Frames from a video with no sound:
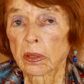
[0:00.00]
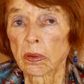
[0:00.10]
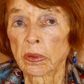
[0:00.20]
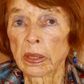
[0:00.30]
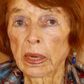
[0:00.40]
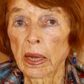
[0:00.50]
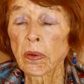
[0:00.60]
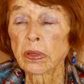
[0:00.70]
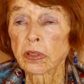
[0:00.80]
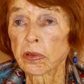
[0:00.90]
So then
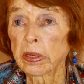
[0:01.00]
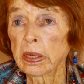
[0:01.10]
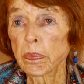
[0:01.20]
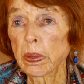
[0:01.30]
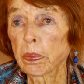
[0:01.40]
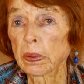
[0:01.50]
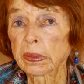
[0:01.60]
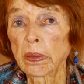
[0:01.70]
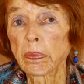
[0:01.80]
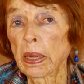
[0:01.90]
I was treating people,
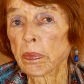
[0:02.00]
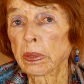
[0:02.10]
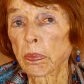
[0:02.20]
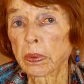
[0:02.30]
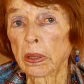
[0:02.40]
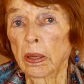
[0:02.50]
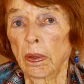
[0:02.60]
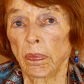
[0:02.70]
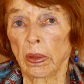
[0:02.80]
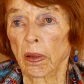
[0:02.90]
sometimes up to
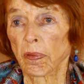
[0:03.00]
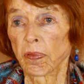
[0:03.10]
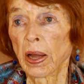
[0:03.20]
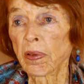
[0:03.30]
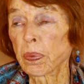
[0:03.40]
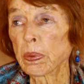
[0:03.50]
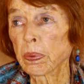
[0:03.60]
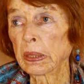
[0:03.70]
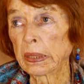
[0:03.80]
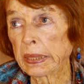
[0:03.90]
5
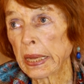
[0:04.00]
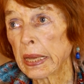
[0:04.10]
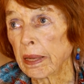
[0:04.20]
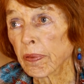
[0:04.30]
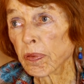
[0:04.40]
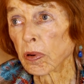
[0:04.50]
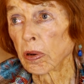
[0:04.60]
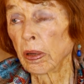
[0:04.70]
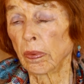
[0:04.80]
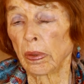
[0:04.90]
people a day
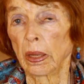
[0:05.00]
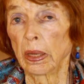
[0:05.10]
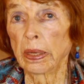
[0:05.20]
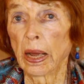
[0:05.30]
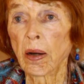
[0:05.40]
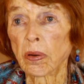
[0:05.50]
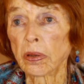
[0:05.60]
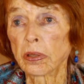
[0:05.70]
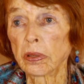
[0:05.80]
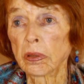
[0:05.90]
for an hour
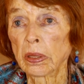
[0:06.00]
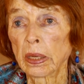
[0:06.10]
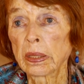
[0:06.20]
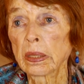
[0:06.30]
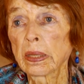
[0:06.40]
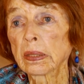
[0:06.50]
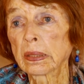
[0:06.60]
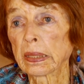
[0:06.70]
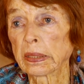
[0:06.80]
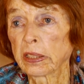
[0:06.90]
or two, and I did
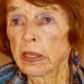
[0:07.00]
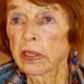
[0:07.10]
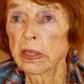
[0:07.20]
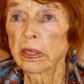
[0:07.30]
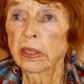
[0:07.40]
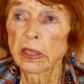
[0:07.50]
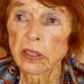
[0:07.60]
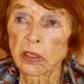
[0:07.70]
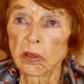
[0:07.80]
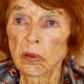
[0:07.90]
things like
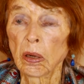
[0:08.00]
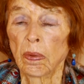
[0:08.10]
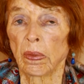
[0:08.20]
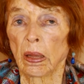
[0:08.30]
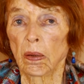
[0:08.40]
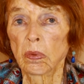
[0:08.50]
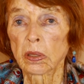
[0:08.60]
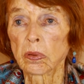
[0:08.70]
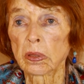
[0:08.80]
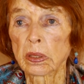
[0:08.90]
Jin-Shin-Jitsu,
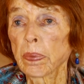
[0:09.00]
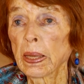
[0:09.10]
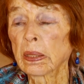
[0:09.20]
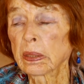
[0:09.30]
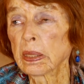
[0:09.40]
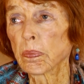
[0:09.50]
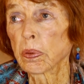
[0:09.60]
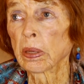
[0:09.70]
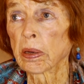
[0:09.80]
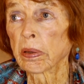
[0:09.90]
which was balancing
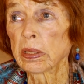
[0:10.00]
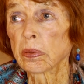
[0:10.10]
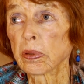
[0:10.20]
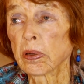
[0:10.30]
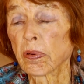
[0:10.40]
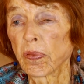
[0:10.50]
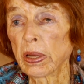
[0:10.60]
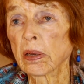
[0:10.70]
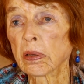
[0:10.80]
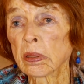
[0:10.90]
polarities with your
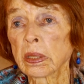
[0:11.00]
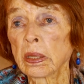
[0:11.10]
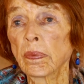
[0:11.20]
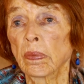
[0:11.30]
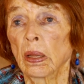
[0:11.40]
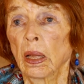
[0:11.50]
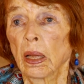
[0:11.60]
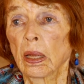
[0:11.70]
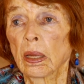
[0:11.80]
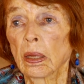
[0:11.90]
fingers, and
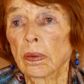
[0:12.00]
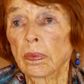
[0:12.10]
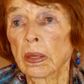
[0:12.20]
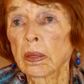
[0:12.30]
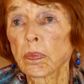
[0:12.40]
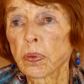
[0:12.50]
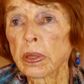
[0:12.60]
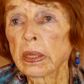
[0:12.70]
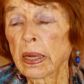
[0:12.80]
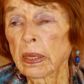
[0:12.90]
it
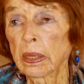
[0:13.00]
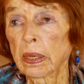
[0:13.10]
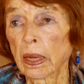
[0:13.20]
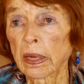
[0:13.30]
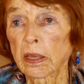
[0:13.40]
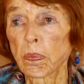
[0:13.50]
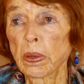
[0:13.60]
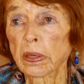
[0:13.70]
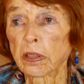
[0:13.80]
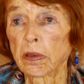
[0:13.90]
predated
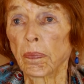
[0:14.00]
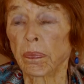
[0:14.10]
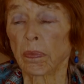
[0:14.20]
acupuncture.